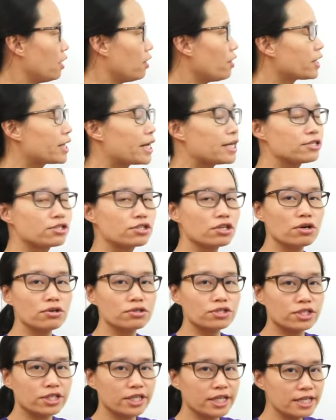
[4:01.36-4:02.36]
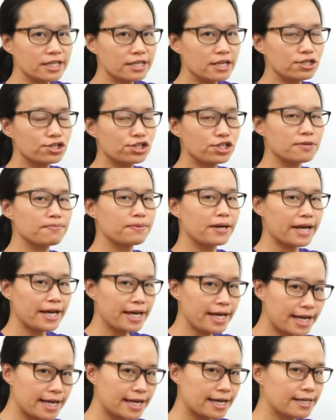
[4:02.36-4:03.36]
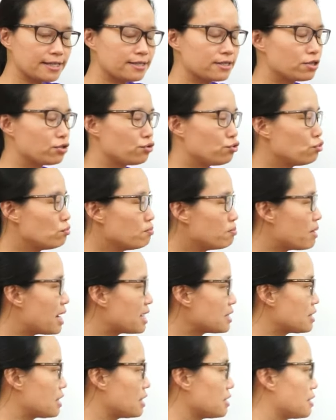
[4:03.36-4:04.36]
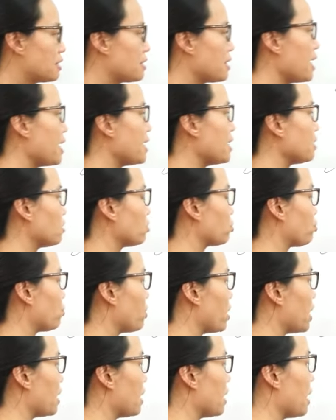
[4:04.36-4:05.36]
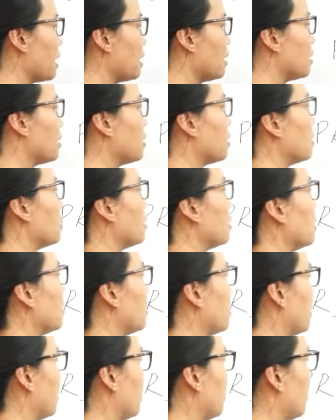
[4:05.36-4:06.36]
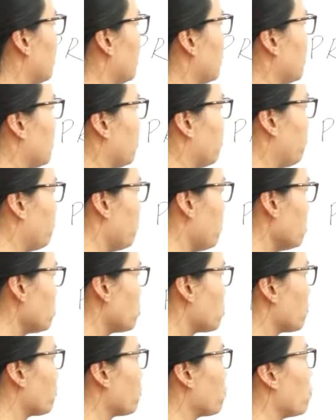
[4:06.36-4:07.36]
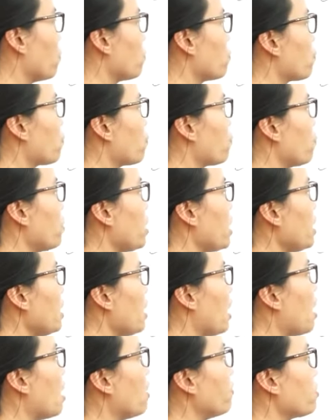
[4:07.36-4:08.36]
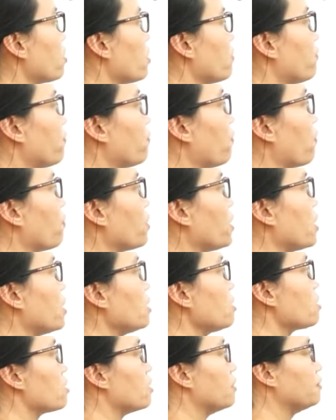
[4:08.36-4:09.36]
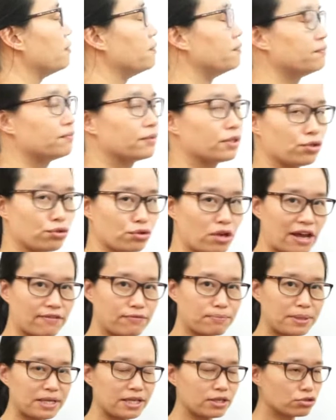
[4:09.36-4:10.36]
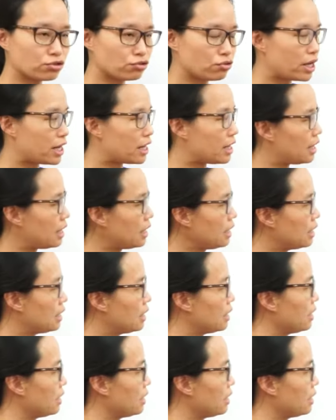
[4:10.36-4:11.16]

Okay, so citizenship is you must stay in Australia. First of all, 3 out of 4 years. You have been Australia.